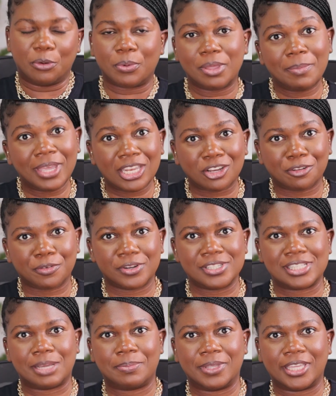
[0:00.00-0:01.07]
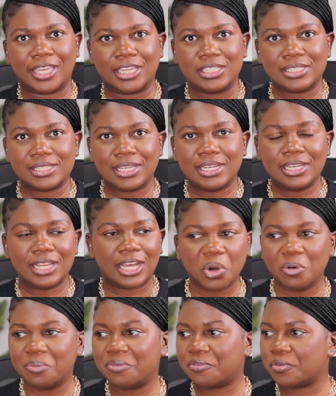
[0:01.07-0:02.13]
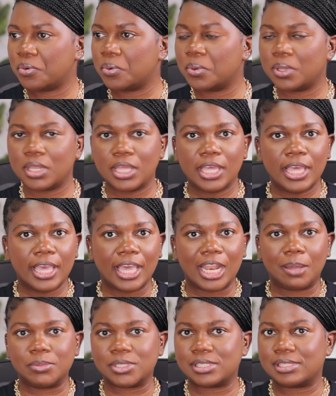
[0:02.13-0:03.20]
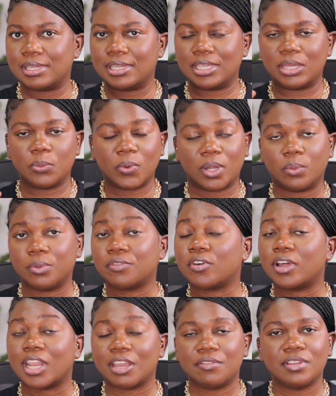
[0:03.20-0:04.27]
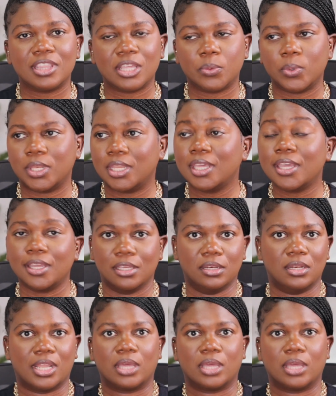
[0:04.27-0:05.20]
We made our first application, hopeful, and I'm just thinking, well, we've got everything we need.